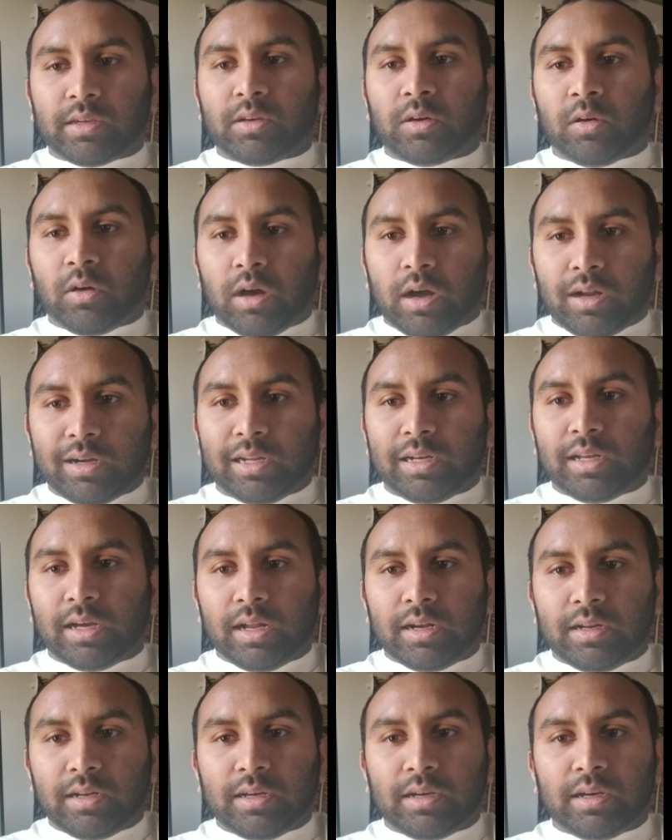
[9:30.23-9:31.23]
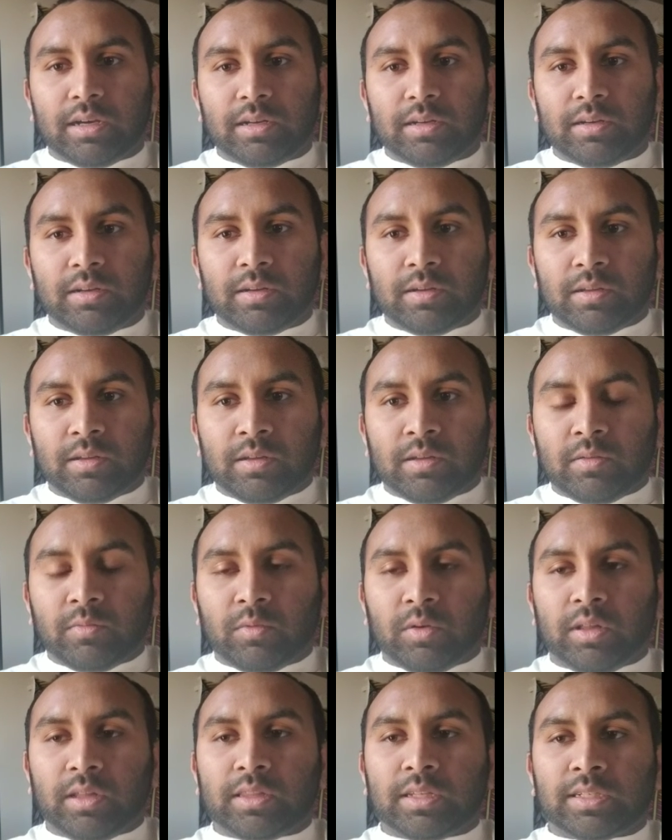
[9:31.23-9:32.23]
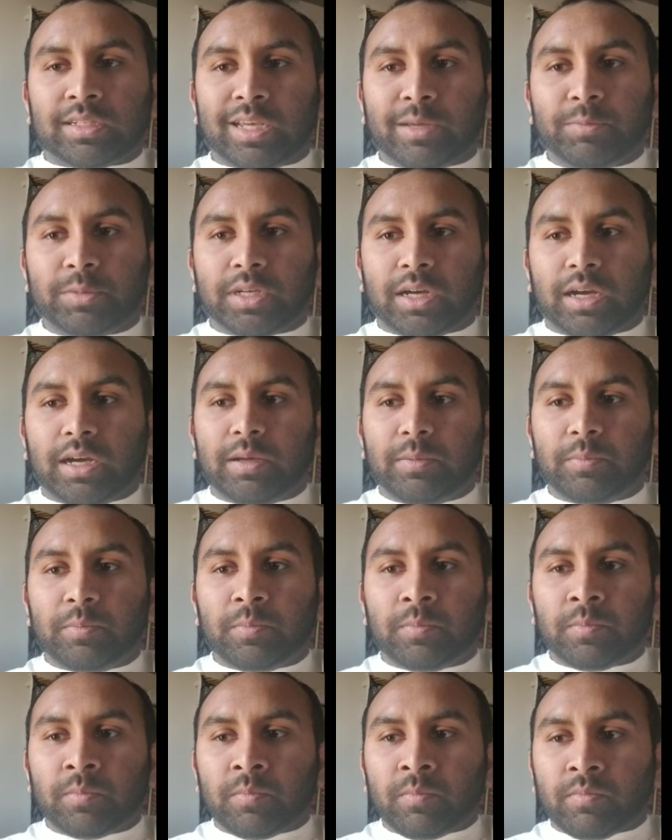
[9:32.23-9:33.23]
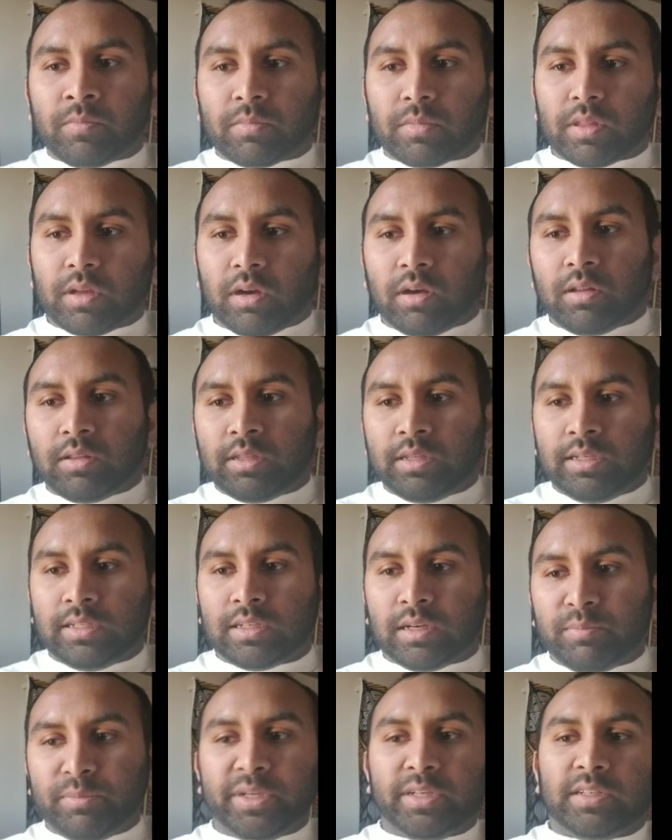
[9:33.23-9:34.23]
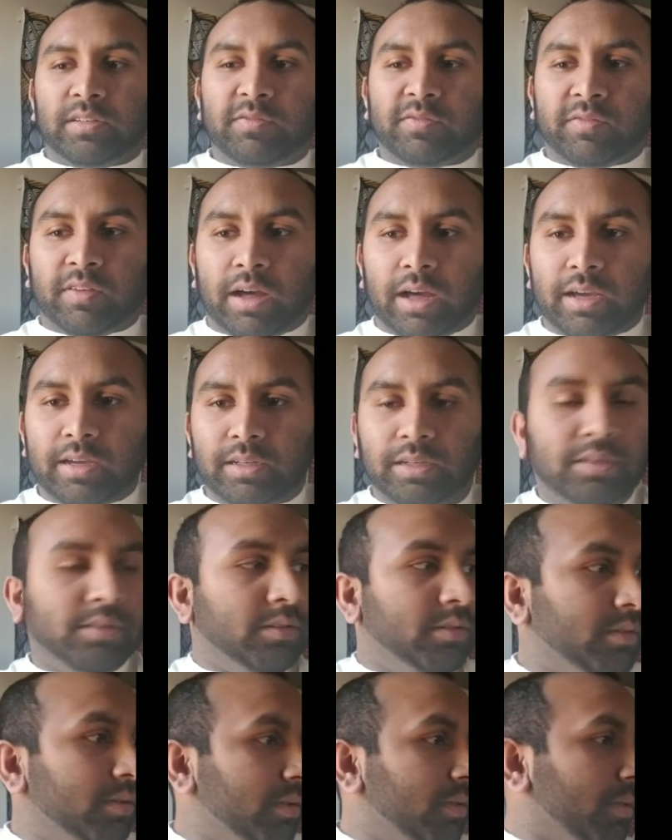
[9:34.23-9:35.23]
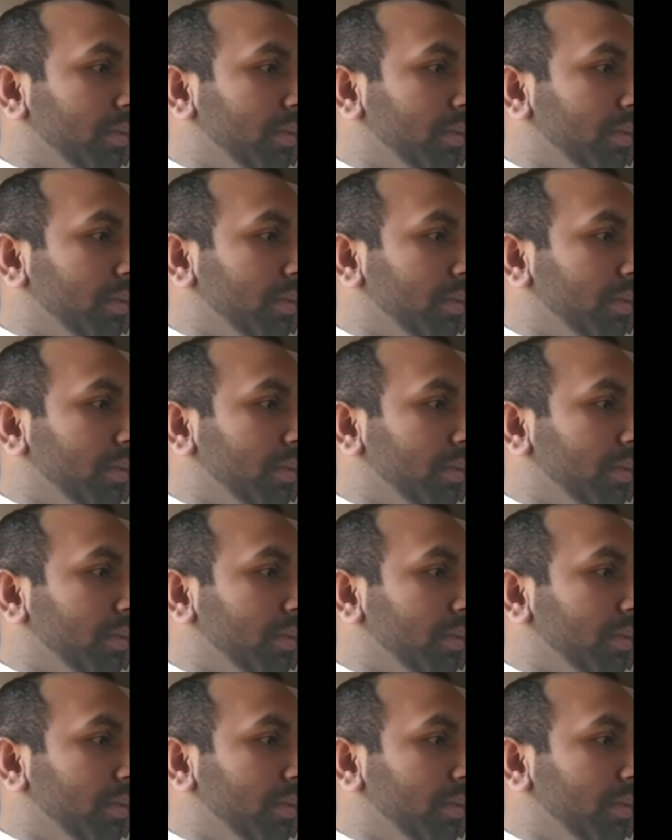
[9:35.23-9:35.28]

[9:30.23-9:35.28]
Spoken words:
It can go on and on and on. While at the same time, all these are being defined.